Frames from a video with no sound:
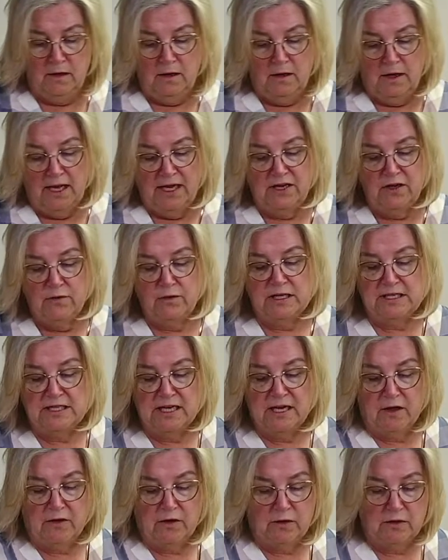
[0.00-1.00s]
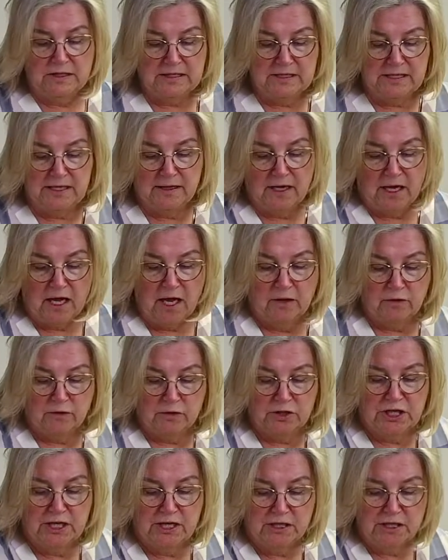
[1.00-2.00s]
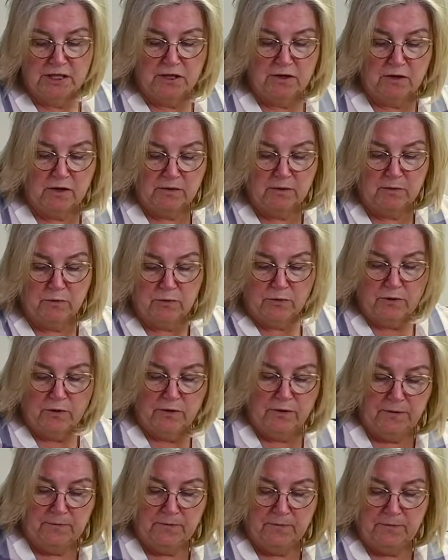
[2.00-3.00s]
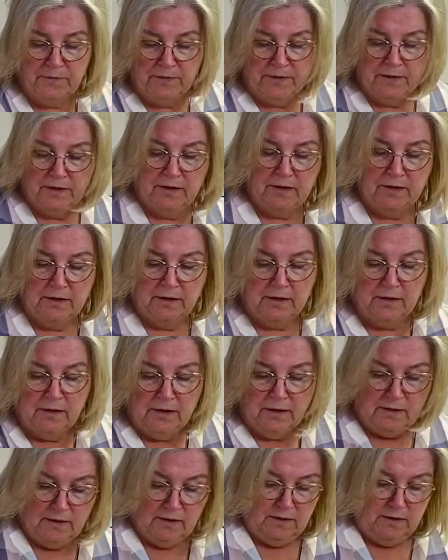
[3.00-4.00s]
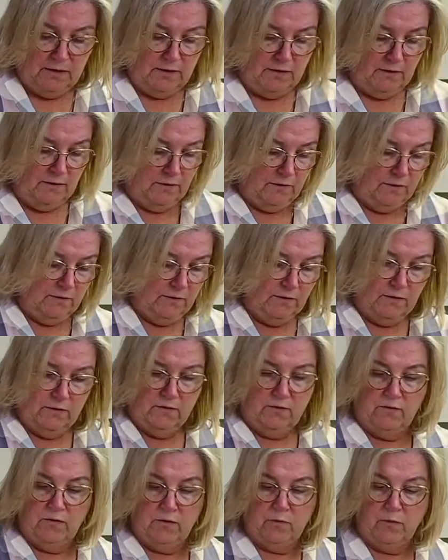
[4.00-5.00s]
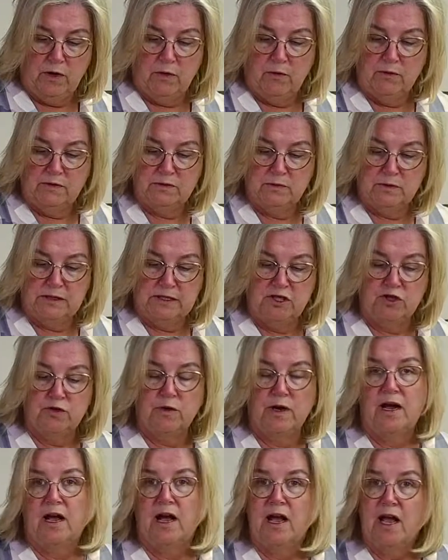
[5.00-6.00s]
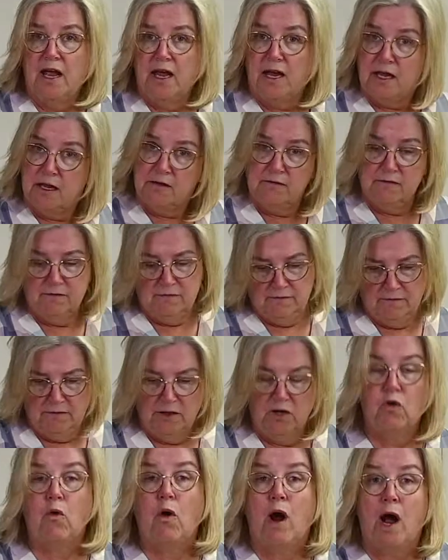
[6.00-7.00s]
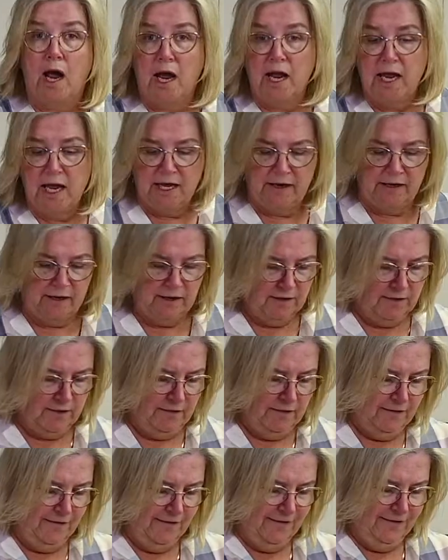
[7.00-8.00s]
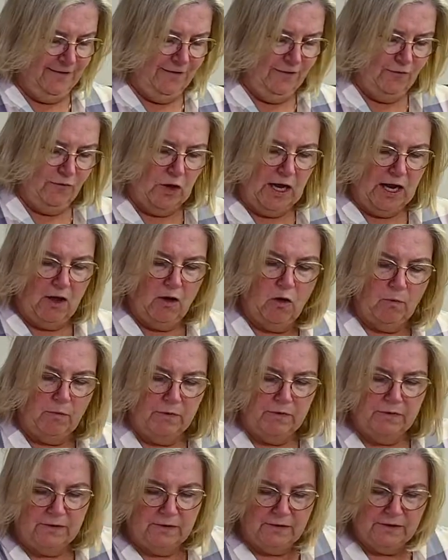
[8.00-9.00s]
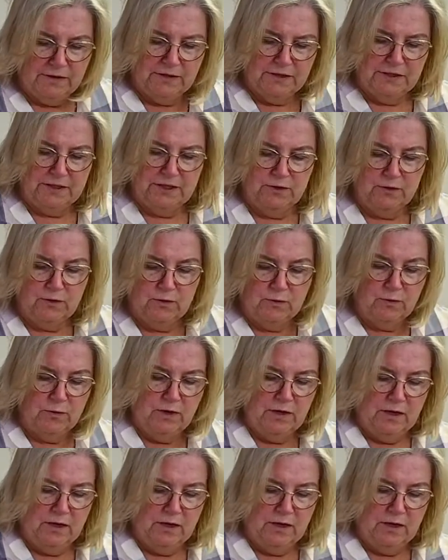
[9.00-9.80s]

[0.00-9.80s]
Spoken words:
And you can see the color changing on the board from where it was really dry and crying for help to